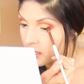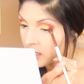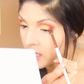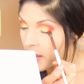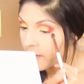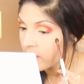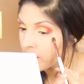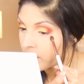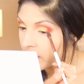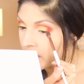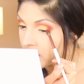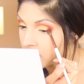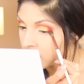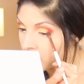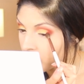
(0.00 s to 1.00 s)
It never
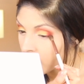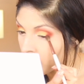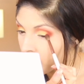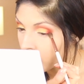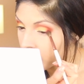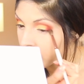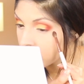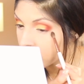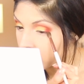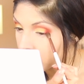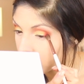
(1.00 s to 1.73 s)
blends the way I want it to.